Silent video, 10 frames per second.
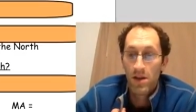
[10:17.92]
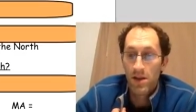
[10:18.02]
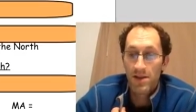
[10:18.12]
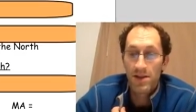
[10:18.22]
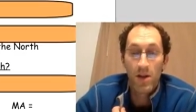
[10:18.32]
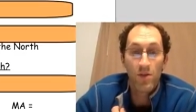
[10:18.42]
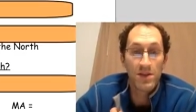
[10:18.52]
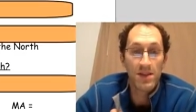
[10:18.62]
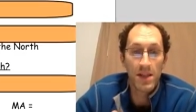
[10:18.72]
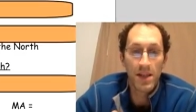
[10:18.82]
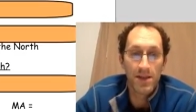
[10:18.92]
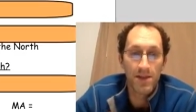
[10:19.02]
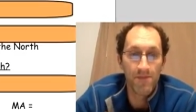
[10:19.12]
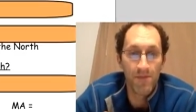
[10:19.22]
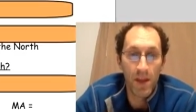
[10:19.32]
let's start with
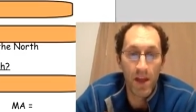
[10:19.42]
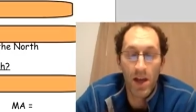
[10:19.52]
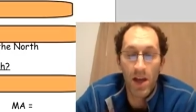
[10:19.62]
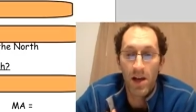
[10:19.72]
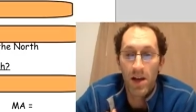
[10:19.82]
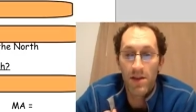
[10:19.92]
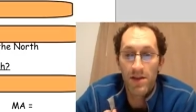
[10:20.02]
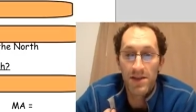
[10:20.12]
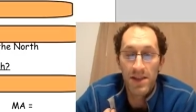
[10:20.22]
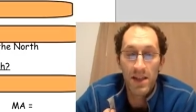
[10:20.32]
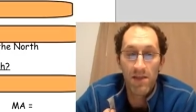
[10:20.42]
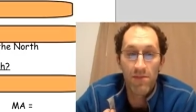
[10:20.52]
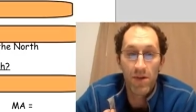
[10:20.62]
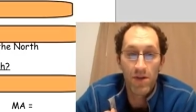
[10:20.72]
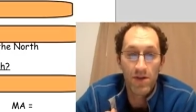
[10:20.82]
cities. The city
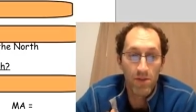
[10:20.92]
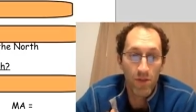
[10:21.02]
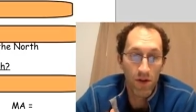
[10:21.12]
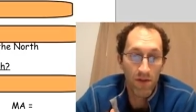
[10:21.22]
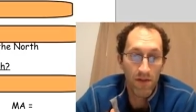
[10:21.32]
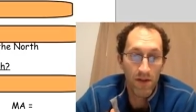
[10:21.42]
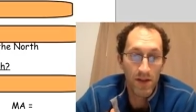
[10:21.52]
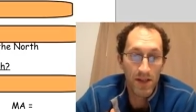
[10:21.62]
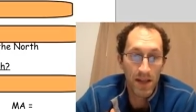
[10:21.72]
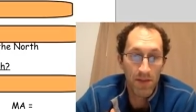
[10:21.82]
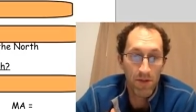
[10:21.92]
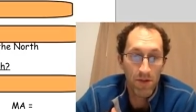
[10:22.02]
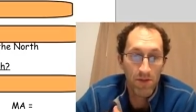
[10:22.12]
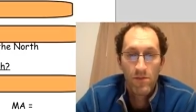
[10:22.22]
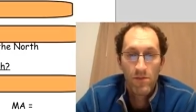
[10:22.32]
of Baltimore, for
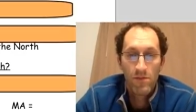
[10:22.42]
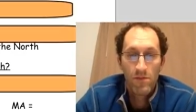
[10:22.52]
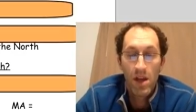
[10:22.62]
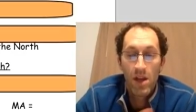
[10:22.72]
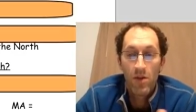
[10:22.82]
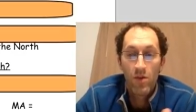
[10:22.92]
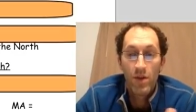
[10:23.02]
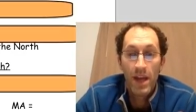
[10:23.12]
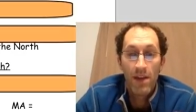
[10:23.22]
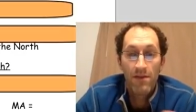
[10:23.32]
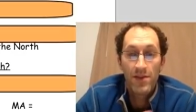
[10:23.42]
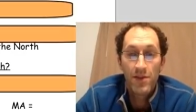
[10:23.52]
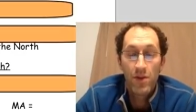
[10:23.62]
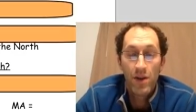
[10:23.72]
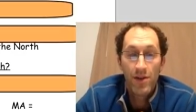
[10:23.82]
example, would have
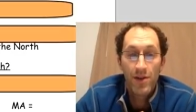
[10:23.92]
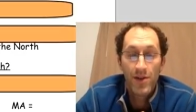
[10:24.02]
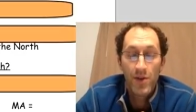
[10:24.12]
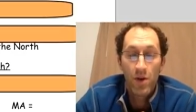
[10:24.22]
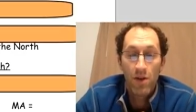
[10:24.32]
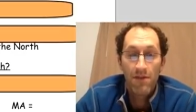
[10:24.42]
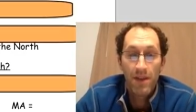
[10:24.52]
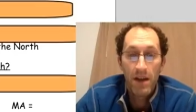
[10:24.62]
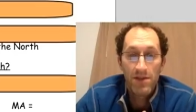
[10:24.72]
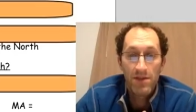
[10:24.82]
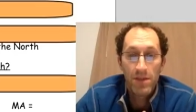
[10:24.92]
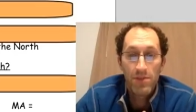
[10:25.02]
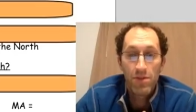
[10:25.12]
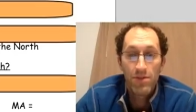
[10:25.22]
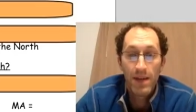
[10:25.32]
212,000
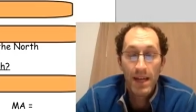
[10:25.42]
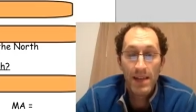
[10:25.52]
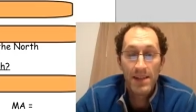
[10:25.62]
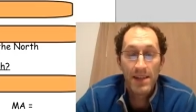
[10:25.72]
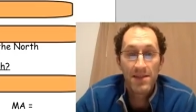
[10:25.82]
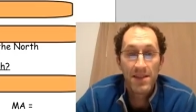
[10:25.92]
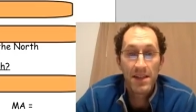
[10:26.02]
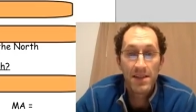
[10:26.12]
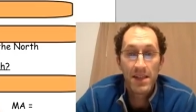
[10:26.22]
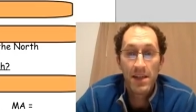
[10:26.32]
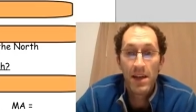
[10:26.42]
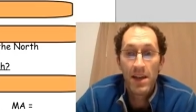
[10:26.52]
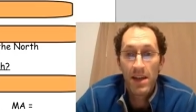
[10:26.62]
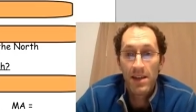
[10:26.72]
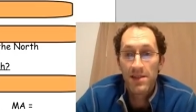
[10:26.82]
people by 1860,
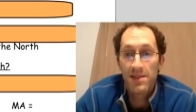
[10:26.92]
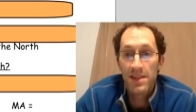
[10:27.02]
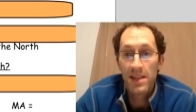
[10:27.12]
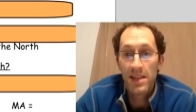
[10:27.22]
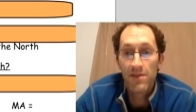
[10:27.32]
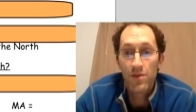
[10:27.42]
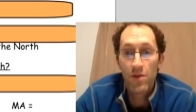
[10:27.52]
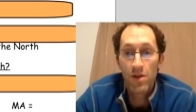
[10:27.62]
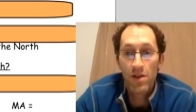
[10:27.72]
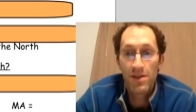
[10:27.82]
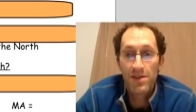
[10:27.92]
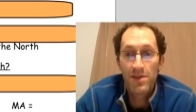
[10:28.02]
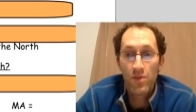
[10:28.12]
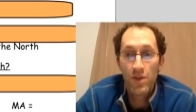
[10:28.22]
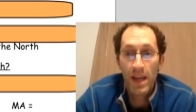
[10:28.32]
and the city of New Orleans
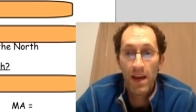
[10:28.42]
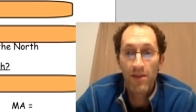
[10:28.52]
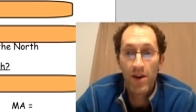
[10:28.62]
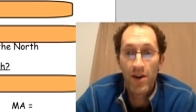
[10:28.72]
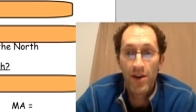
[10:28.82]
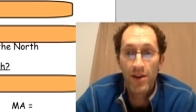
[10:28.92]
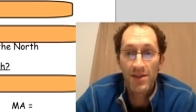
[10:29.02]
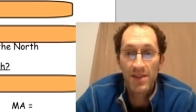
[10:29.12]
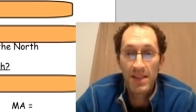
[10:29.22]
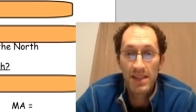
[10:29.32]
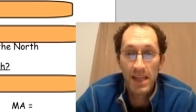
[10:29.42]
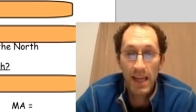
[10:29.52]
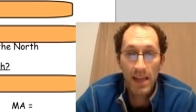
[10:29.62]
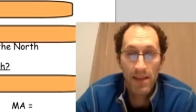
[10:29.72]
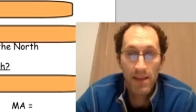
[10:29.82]
would have
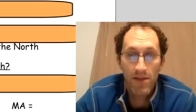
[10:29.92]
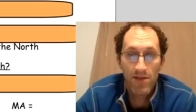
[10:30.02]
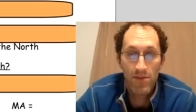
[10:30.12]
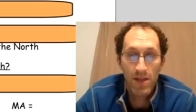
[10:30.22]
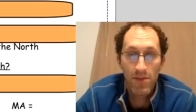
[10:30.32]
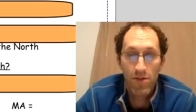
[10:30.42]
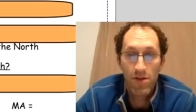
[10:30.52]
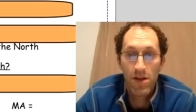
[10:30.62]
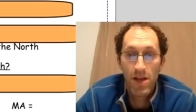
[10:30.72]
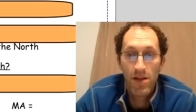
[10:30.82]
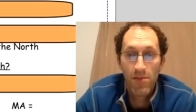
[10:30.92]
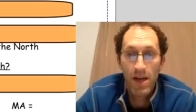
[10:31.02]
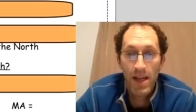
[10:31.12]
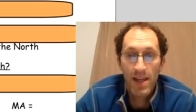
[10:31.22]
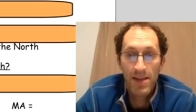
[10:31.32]
168,000 people
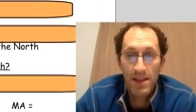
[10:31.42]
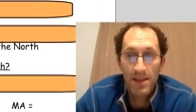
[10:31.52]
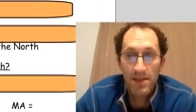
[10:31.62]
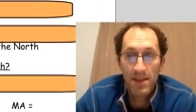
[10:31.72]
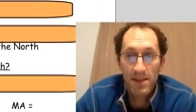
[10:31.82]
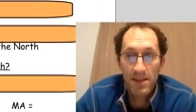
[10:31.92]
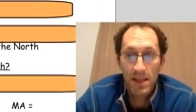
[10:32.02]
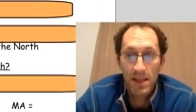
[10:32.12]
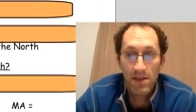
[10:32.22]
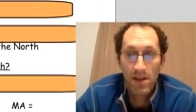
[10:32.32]
by 1860.